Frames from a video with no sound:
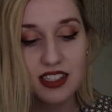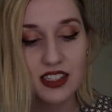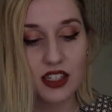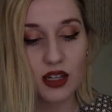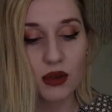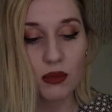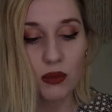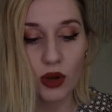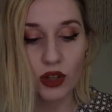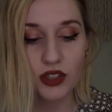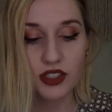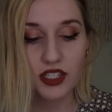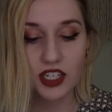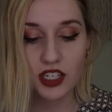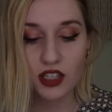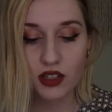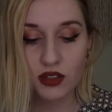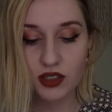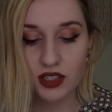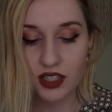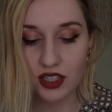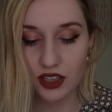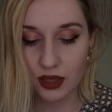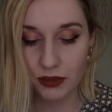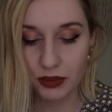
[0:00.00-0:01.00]
is their
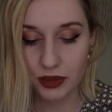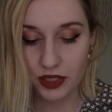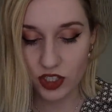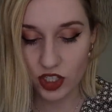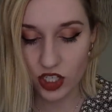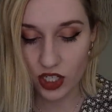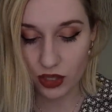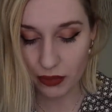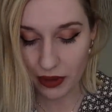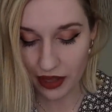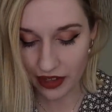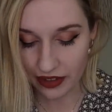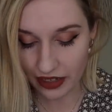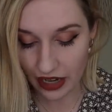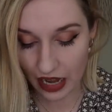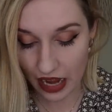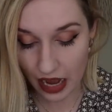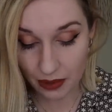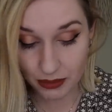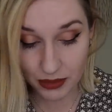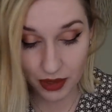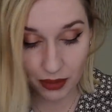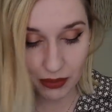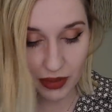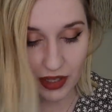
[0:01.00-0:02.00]
multi-use lip and cheek palette. Now,
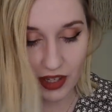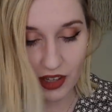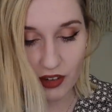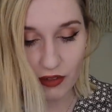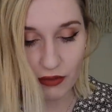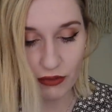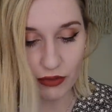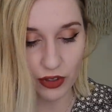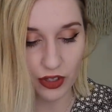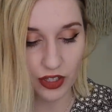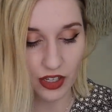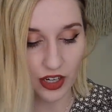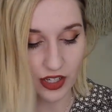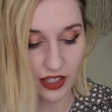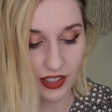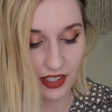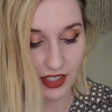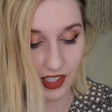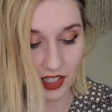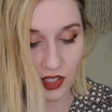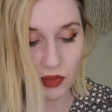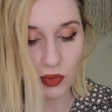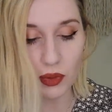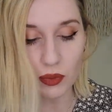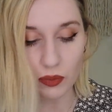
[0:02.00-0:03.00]
I'm going to be fully honest.
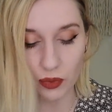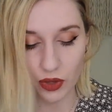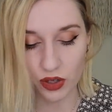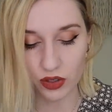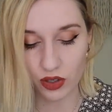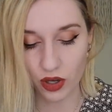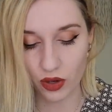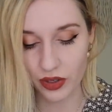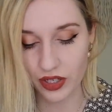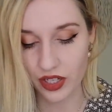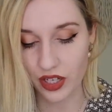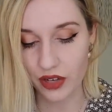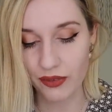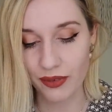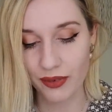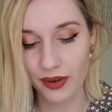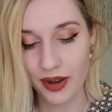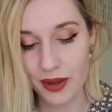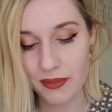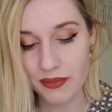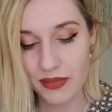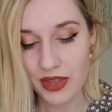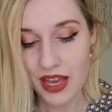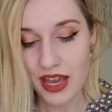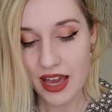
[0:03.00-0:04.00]
This one will go in a
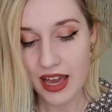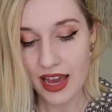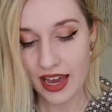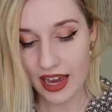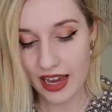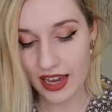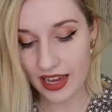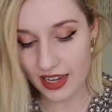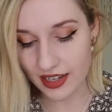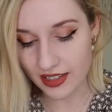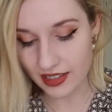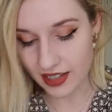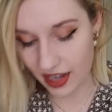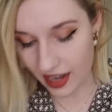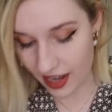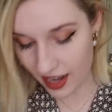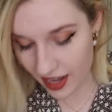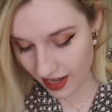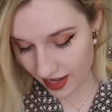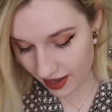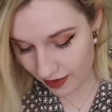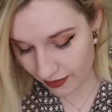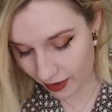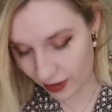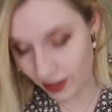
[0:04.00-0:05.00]
giveaway, and I
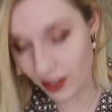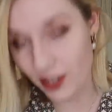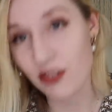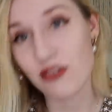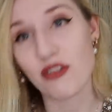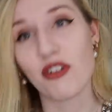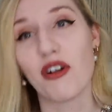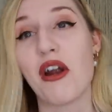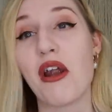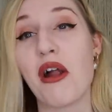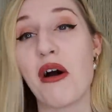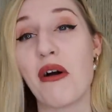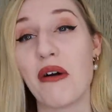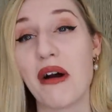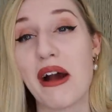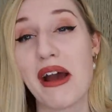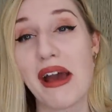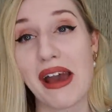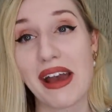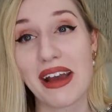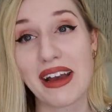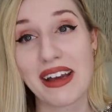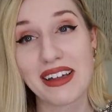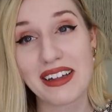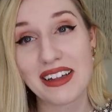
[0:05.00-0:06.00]
have already thrown
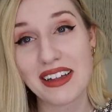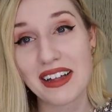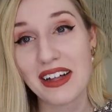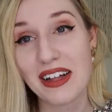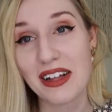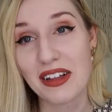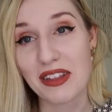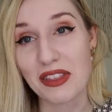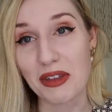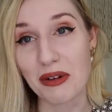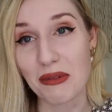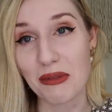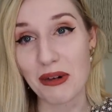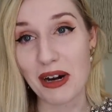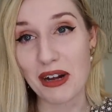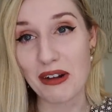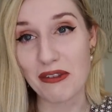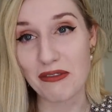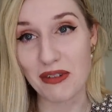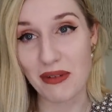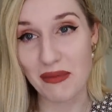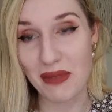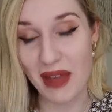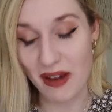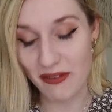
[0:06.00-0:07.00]
away the one
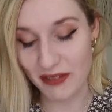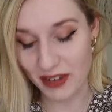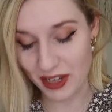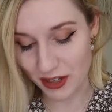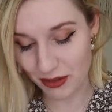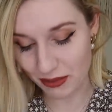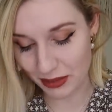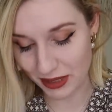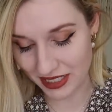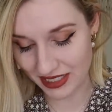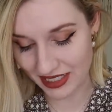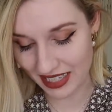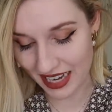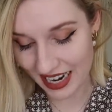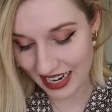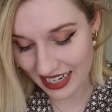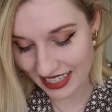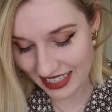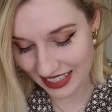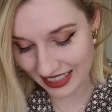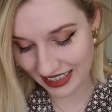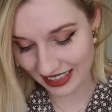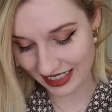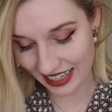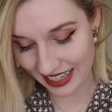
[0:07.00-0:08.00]
from that video because I
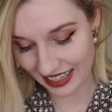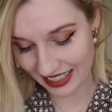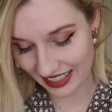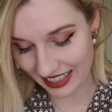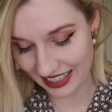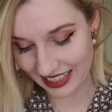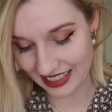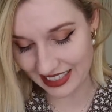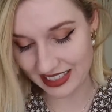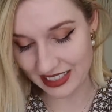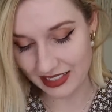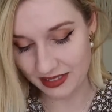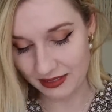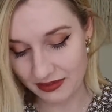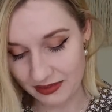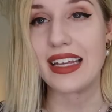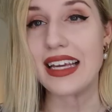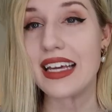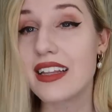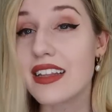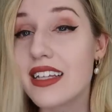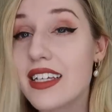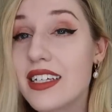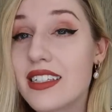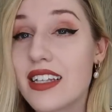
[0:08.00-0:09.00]
didn't like it,
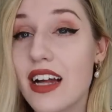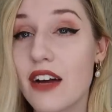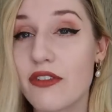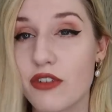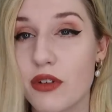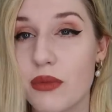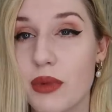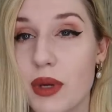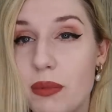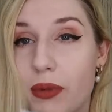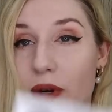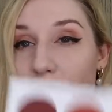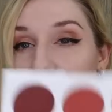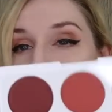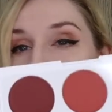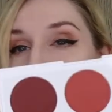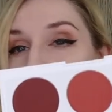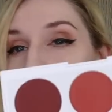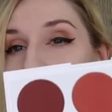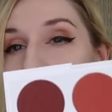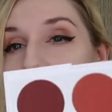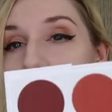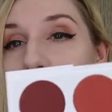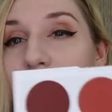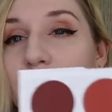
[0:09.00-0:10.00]
at least not for me
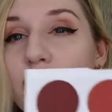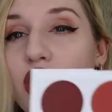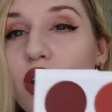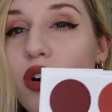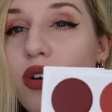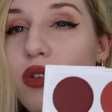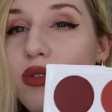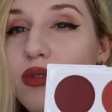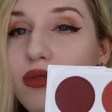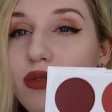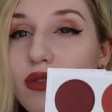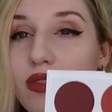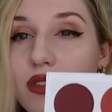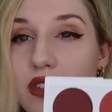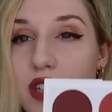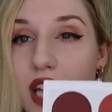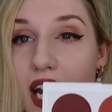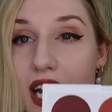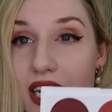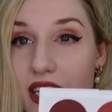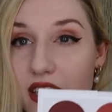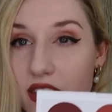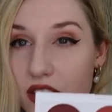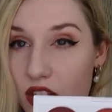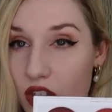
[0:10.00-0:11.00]
personally. I don't
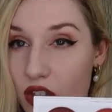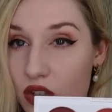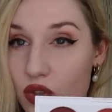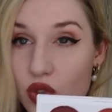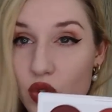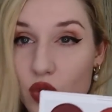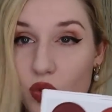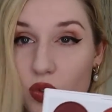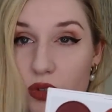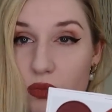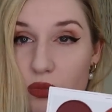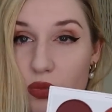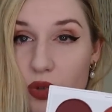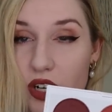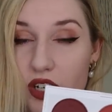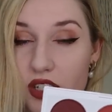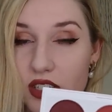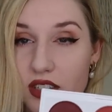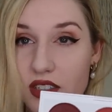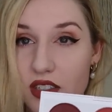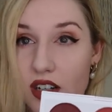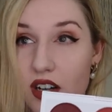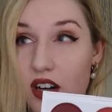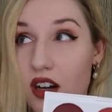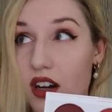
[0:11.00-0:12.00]
like to use cream
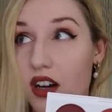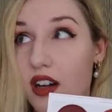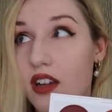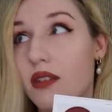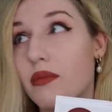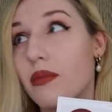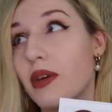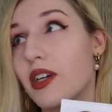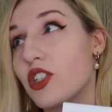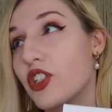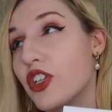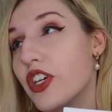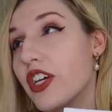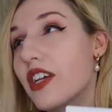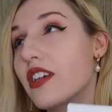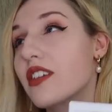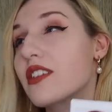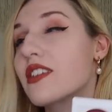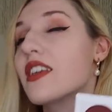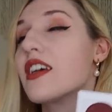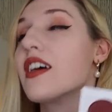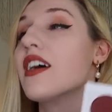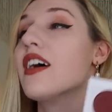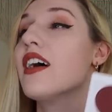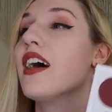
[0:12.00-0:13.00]
products on my
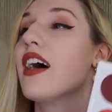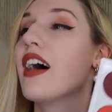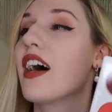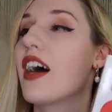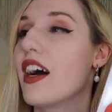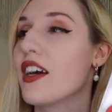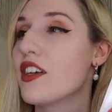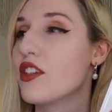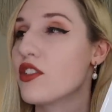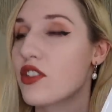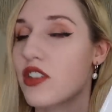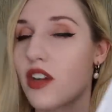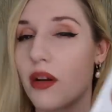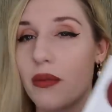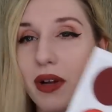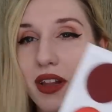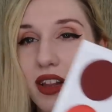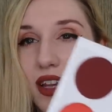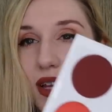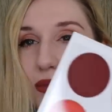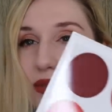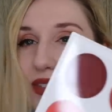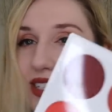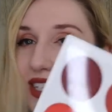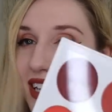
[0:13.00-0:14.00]
cheeks. I use it on my
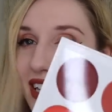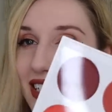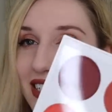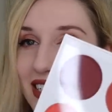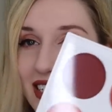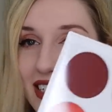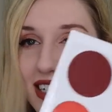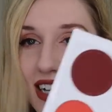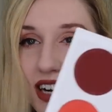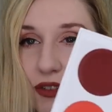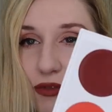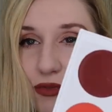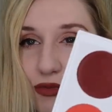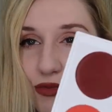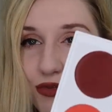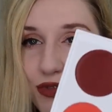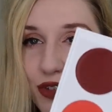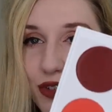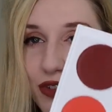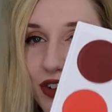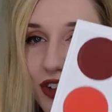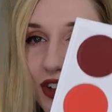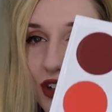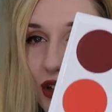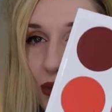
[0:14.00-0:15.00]
lips and I did not
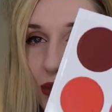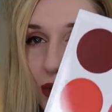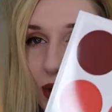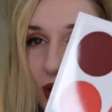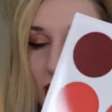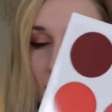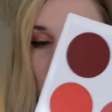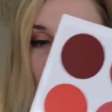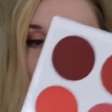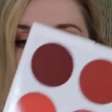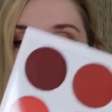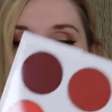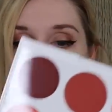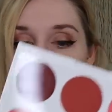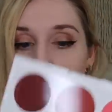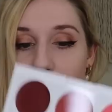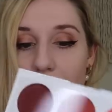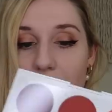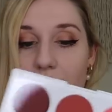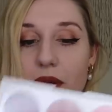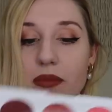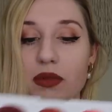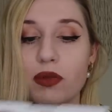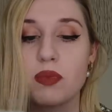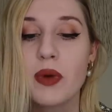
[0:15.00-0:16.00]
feel impressed from it on my
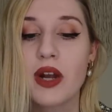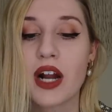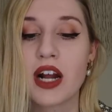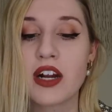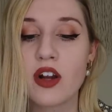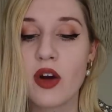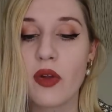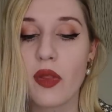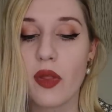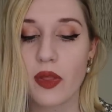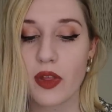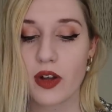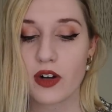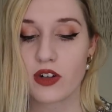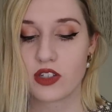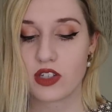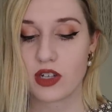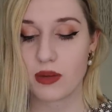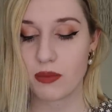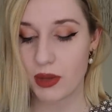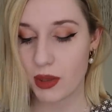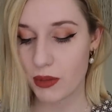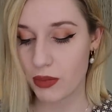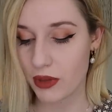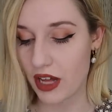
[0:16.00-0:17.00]
lips, but I know that there are
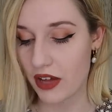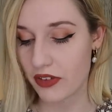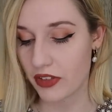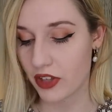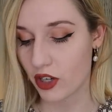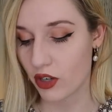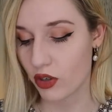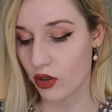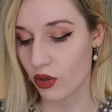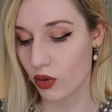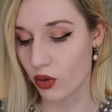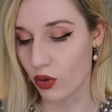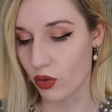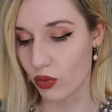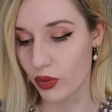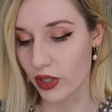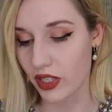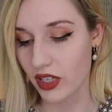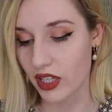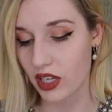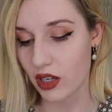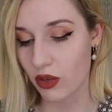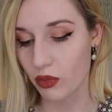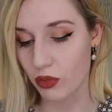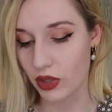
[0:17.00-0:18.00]
some people out there who will
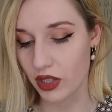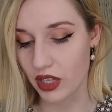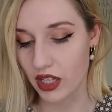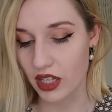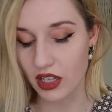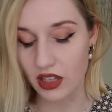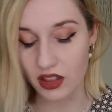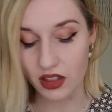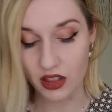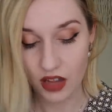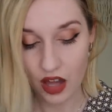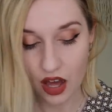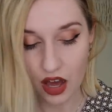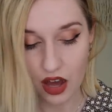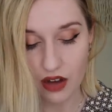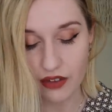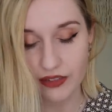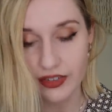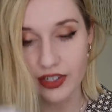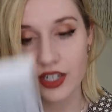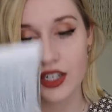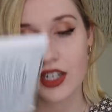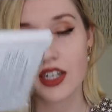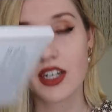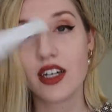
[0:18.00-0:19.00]
really, really
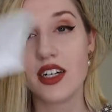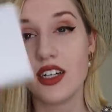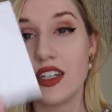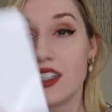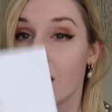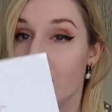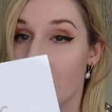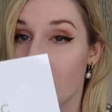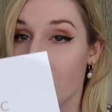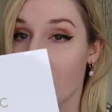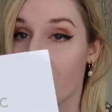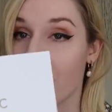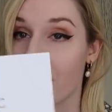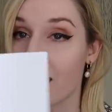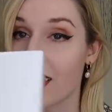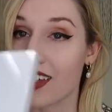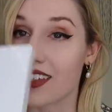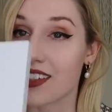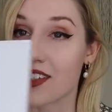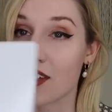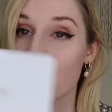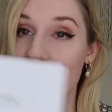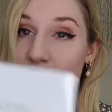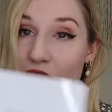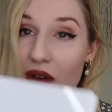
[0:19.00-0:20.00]
love something like
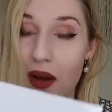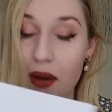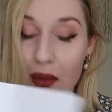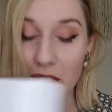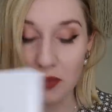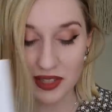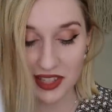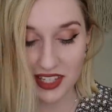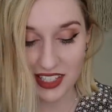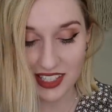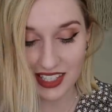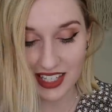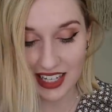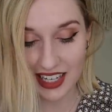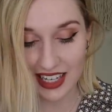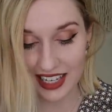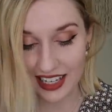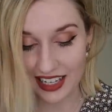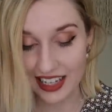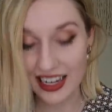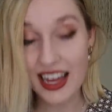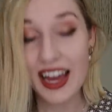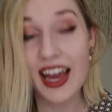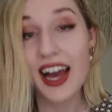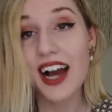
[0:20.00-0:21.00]
this. So I'll put this
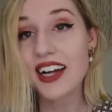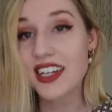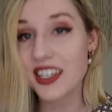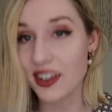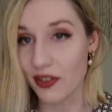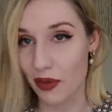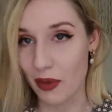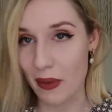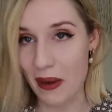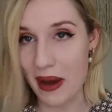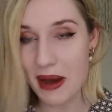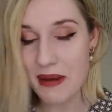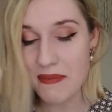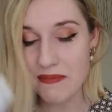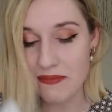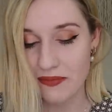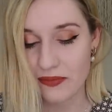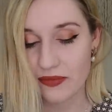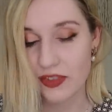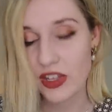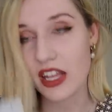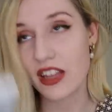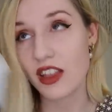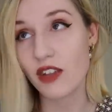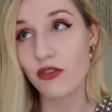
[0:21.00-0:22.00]
in a giveaway
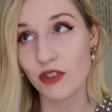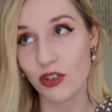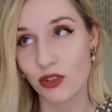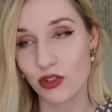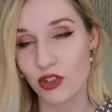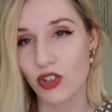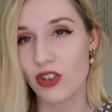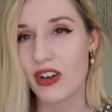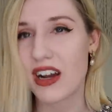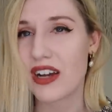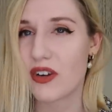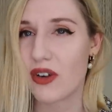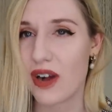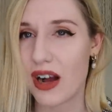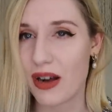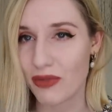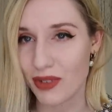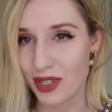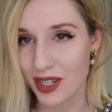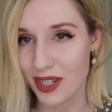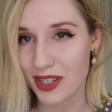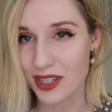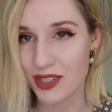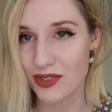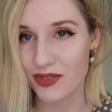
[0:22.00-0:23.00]
in the future. I don't have
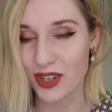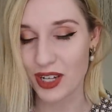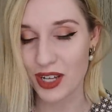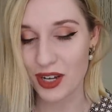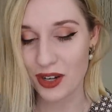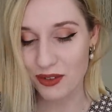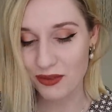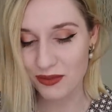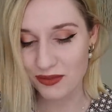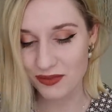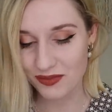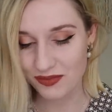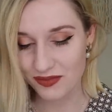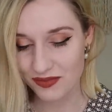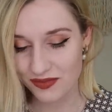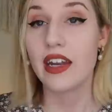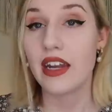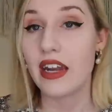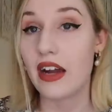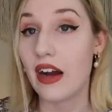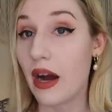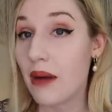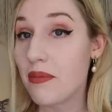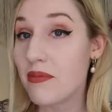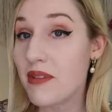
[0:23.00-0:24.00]
one in this video.
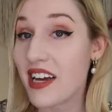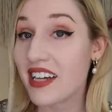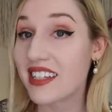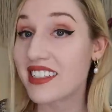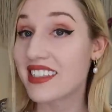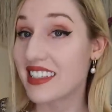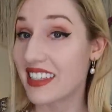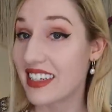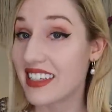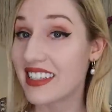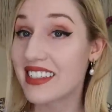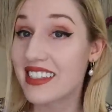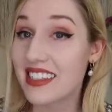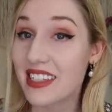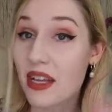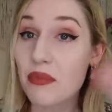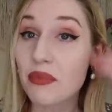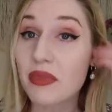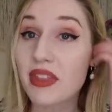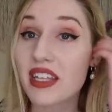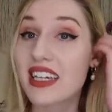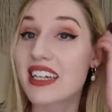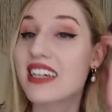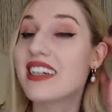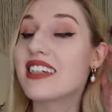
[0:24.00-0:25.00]
Now up next is
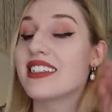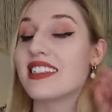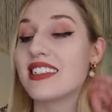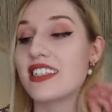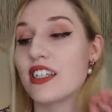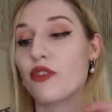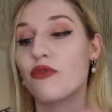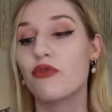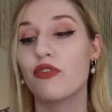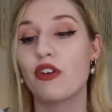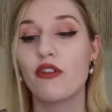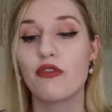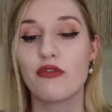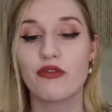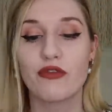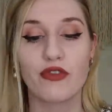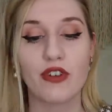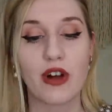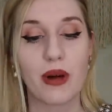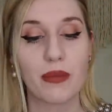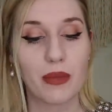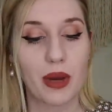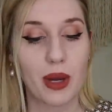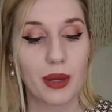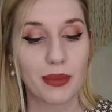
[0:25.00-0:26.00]
something different
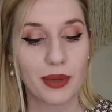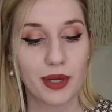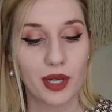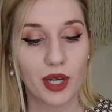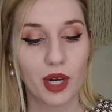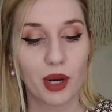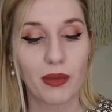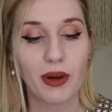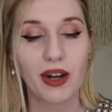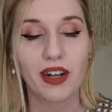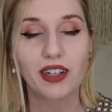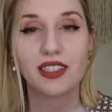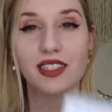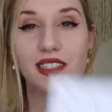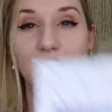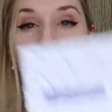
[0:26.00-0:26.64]
from my PR box.